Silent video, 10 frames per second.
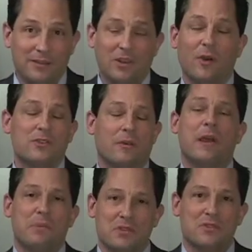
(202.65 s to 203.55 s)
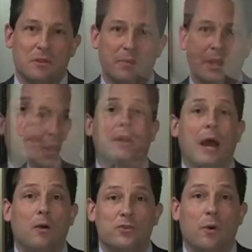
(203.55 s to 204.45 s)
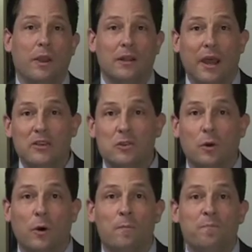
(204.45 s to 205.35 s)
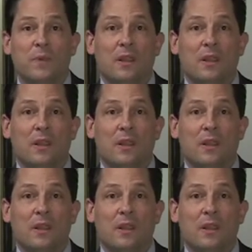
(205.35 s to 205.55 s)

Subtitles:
And so it's a great business to be. My daughter now, who's going into high school,